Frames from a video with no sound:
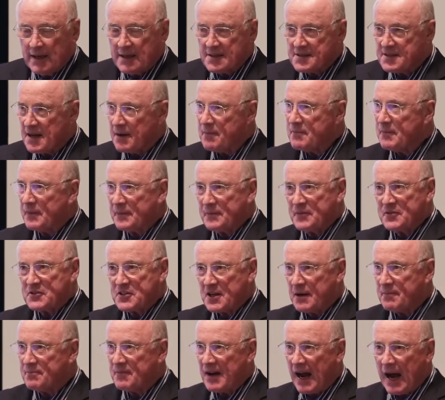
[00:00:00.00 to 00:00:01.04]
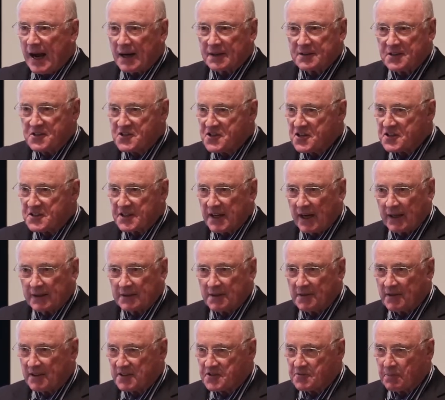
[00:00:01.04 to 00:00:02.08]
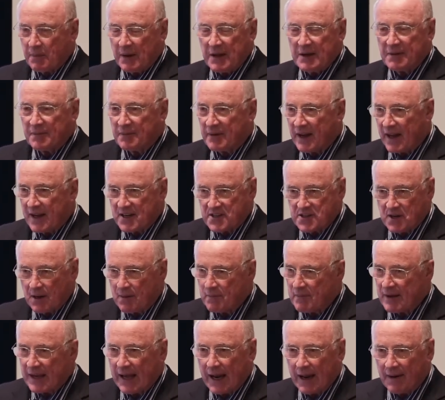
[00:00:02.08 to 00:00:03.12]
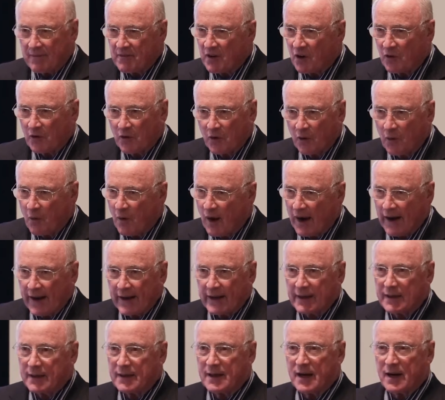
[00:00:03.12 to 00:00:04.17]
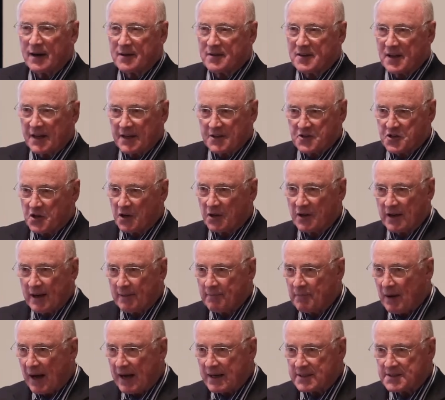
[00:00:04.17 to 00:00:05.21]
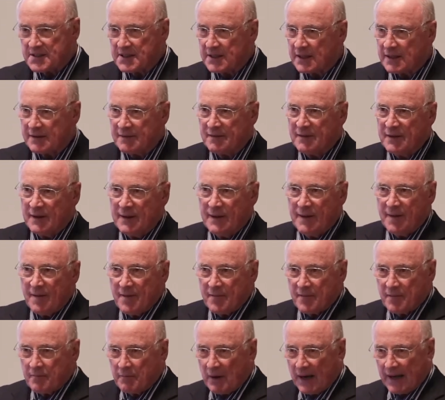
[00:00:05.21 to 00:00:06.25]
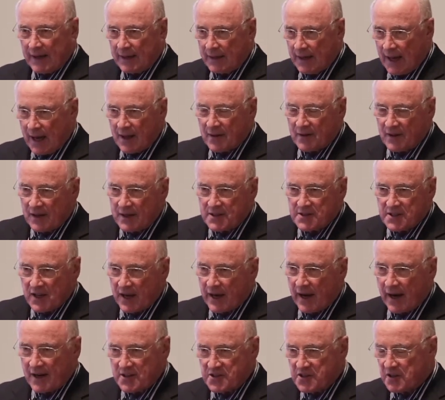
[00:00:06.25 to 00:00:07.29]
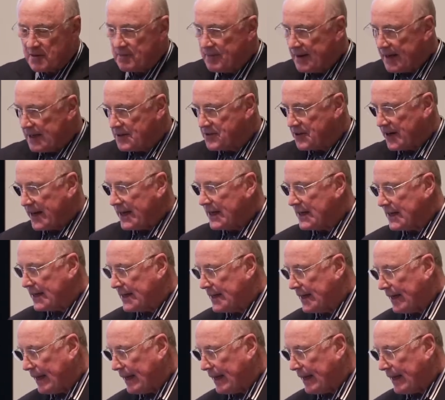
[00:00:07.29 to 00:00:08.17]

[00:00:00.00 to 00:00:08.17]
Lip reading: Some doctor just got the sputum test on me, I don't know why, and the darn thing showed up positive, but now they say I should be treated.